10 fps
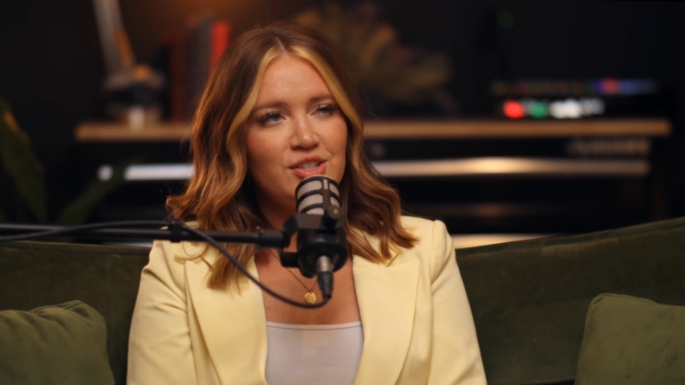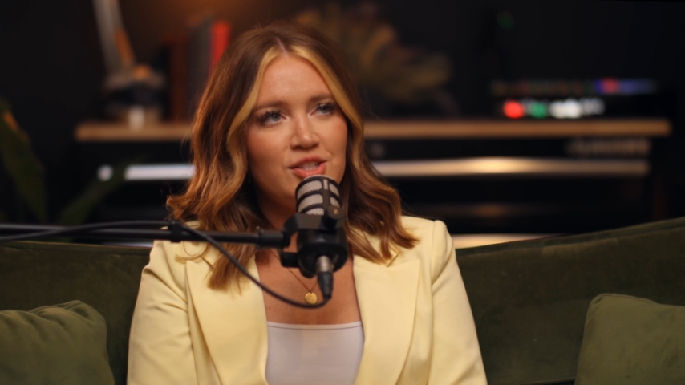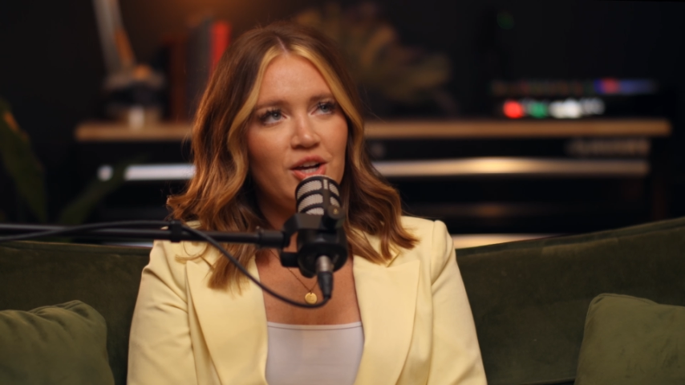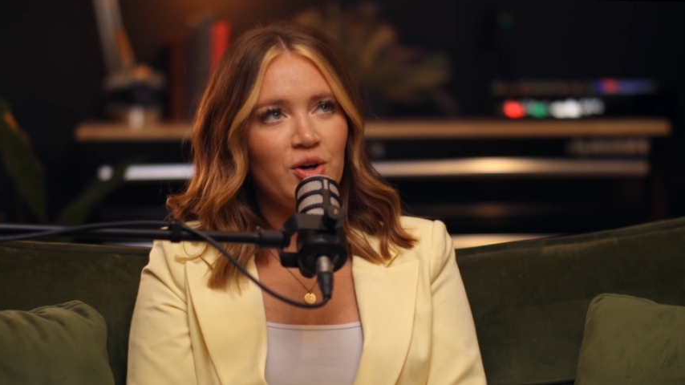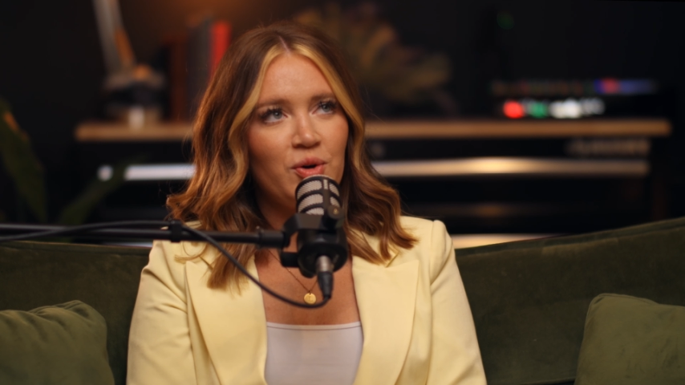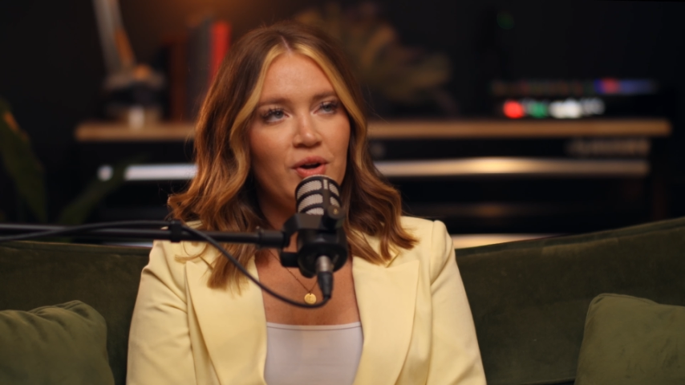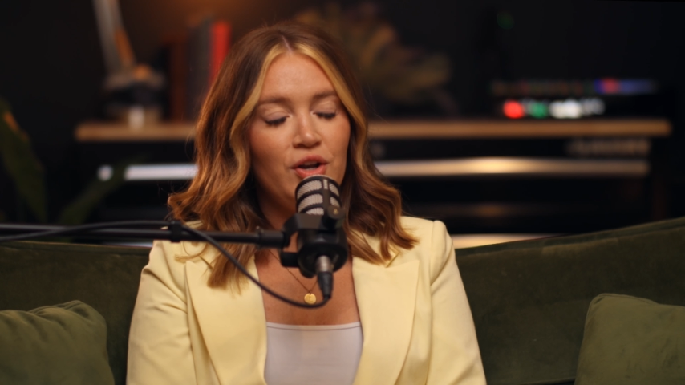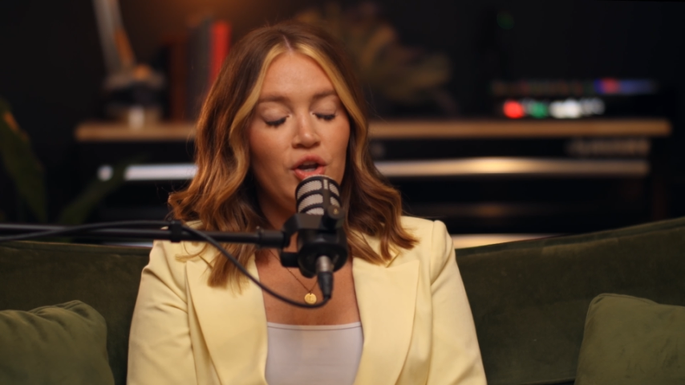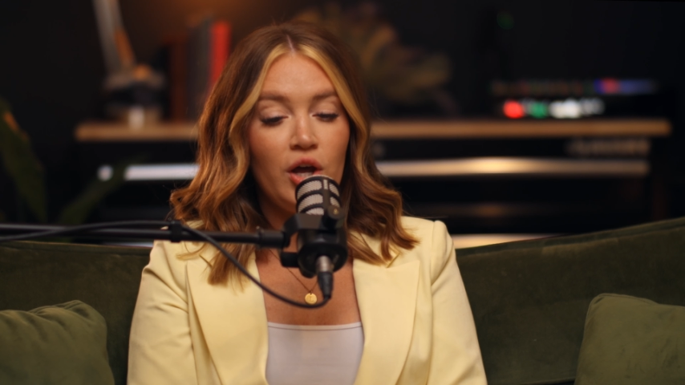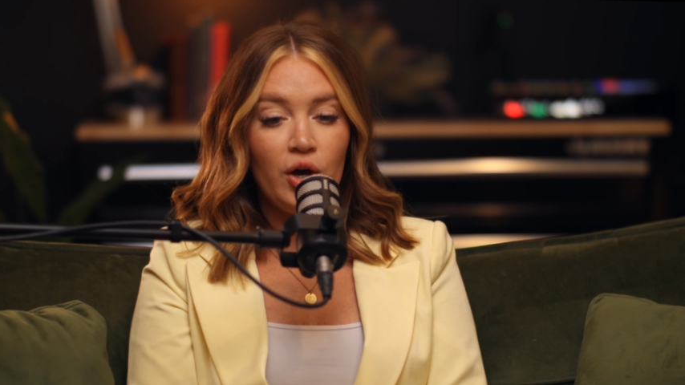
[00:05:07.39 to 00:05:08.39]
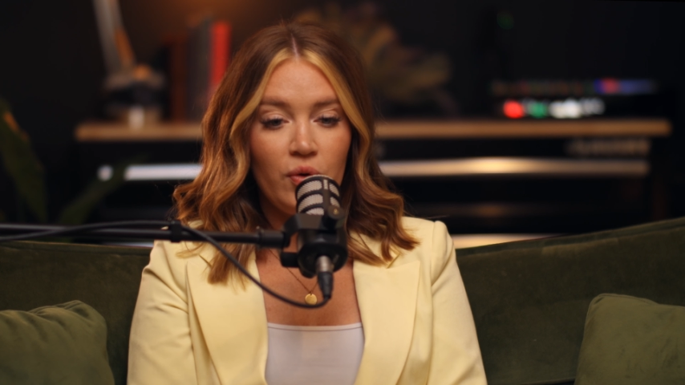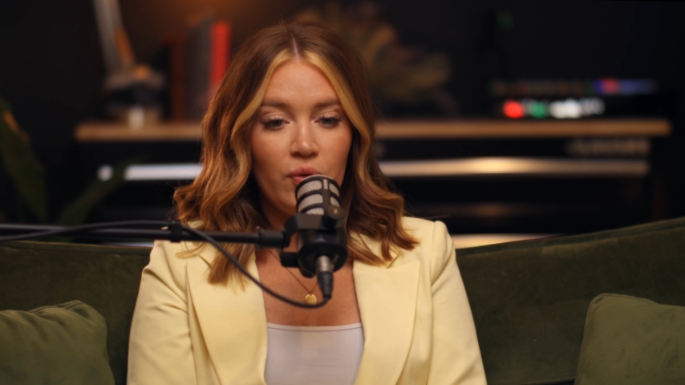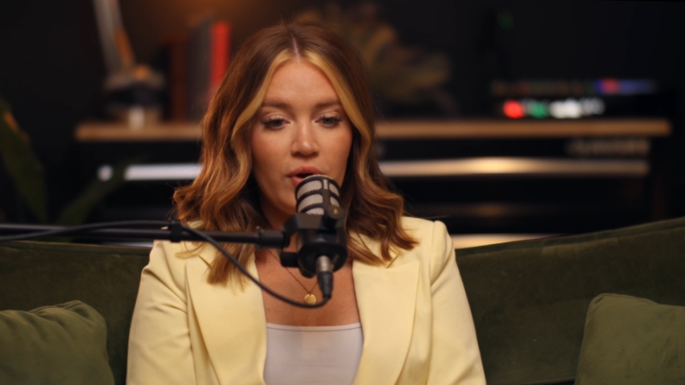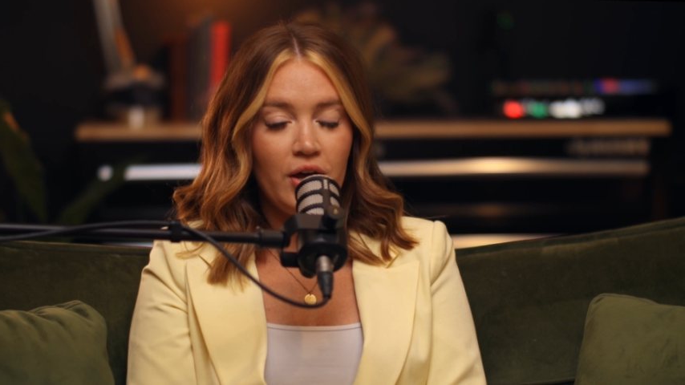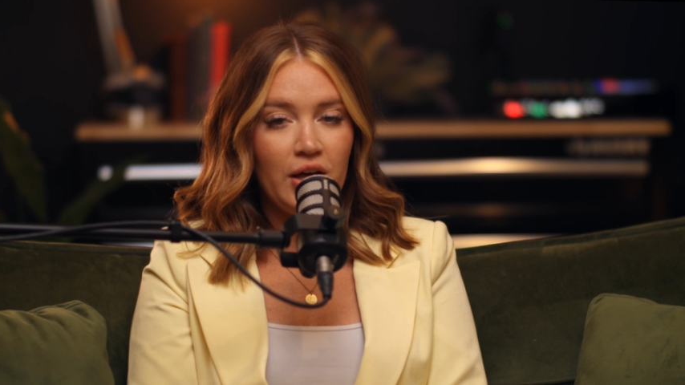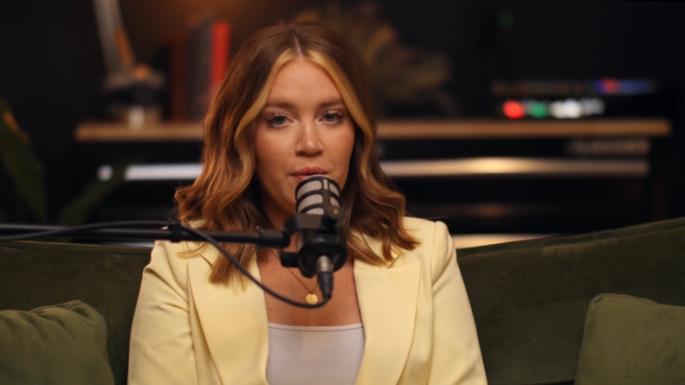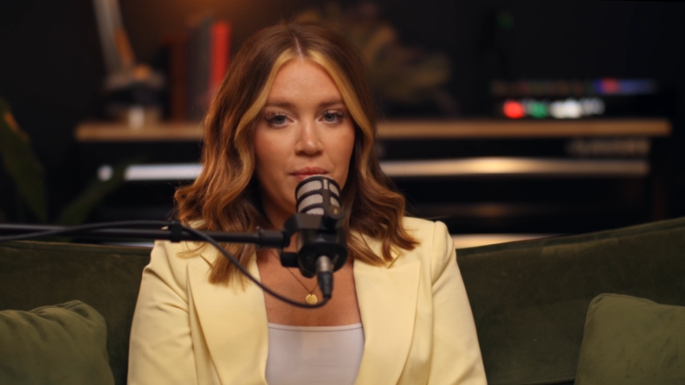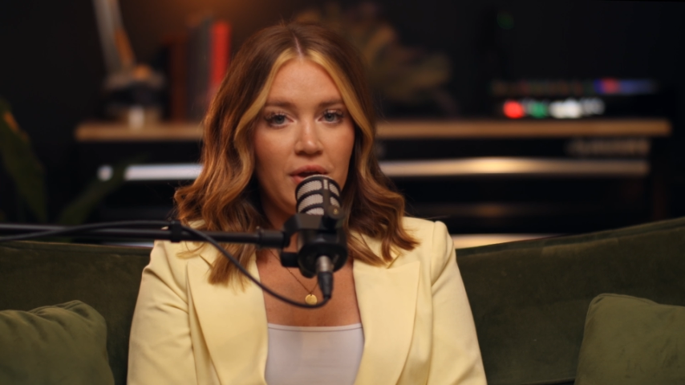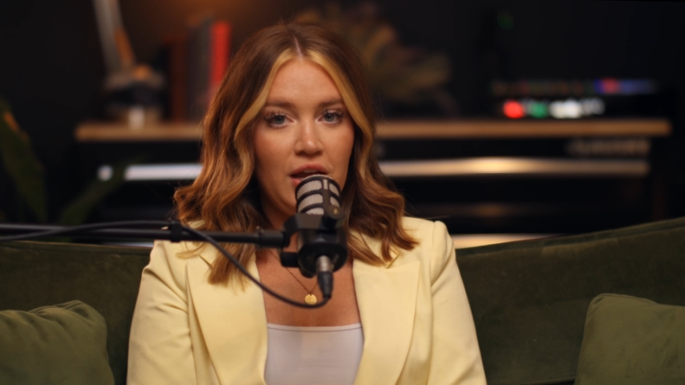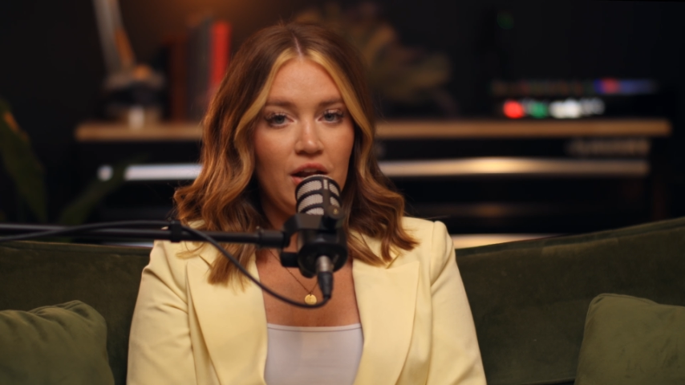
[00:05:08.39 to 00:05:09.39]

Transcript: So no, an